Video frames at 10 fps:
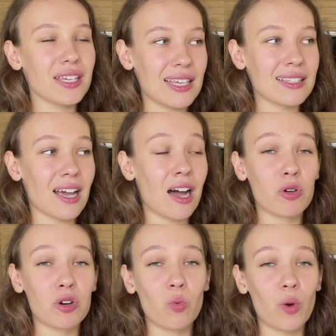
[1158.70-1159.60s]
is
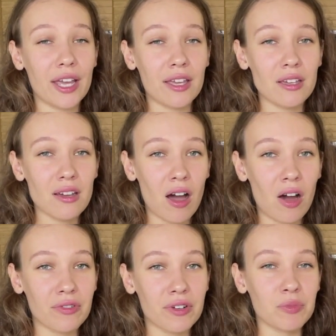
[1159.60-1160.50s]
our way
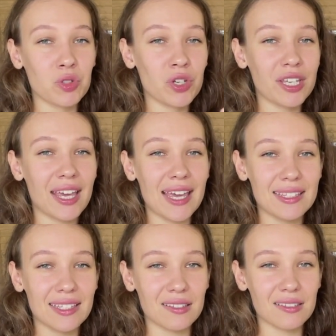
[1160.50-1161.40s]
of
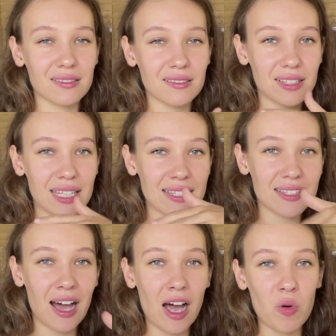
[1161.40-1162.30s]
communicating,
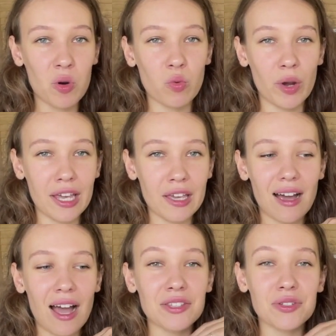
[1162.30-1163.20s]
is our way
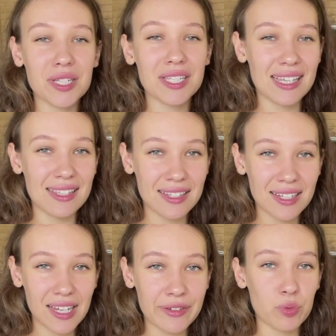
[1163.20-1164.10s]

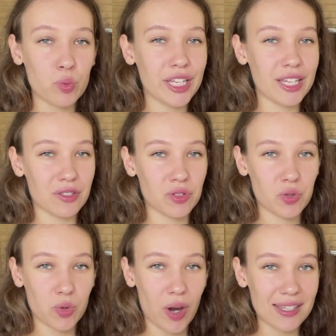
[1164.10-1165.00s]
understanding if we can
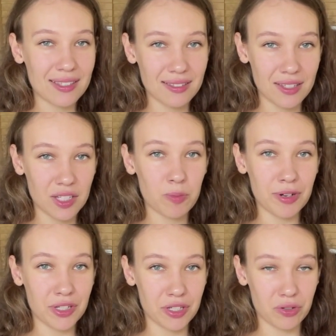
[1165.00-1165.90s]
trust this
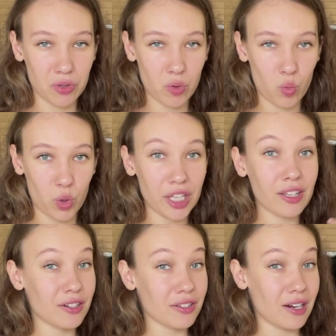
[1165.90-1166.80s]
person. We
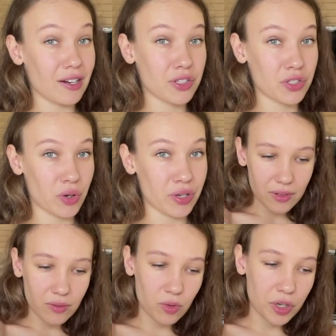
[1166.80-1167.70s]
hear their story.
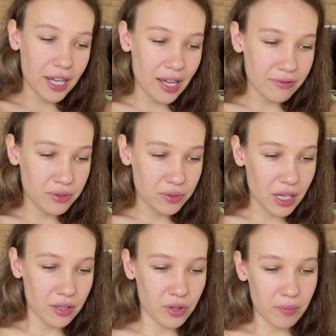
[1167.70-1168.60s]
What I have to
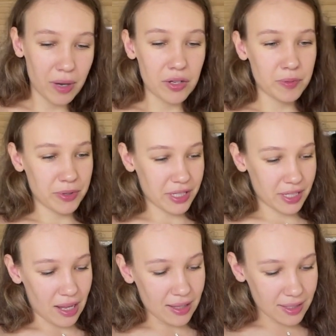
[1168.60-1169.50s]
tell you about
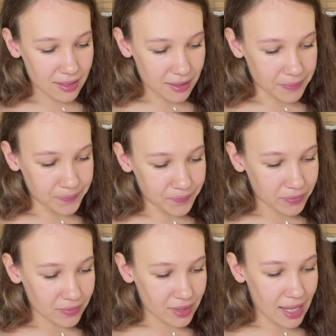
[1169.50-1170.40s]
personality,
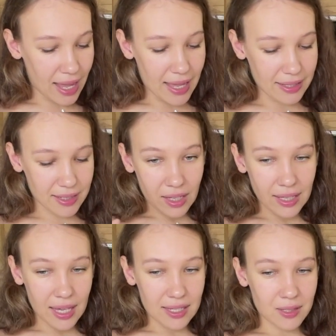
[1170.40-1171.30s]
that
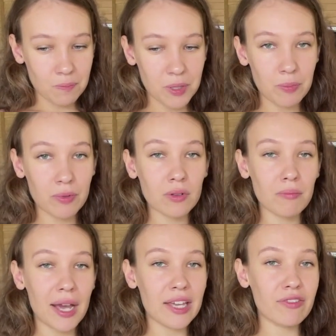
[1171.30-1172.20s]
yes, people
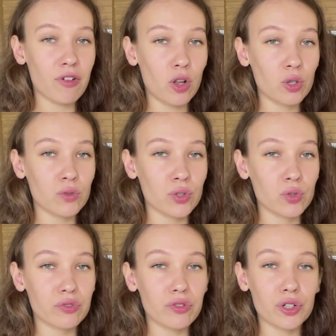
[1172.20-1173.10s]
may follow
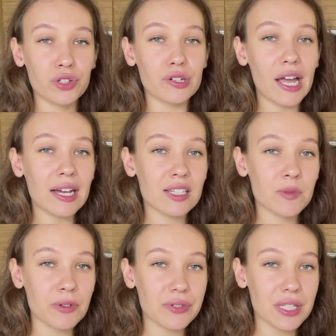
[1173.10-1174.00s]
you for your
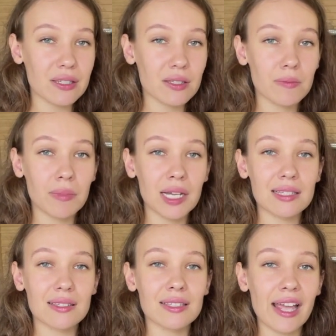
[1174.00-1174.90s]
expertise,
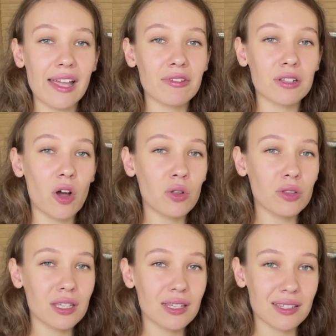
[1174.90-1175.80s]
but they will
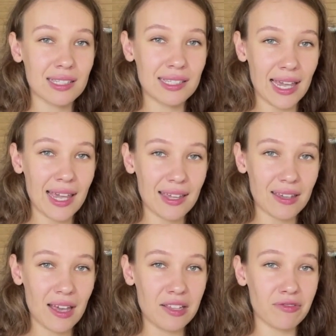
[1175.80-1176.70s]
only
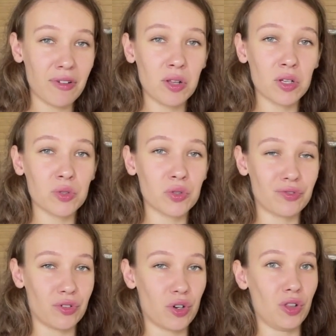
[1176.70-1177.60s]
stay and follow you
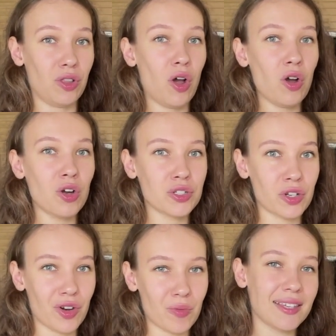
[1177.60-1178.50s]
for long
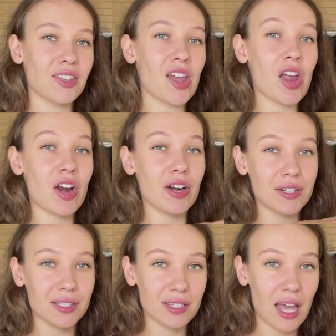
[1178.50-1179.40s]
term,
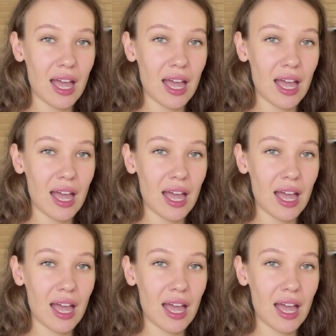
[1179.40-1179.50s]
years,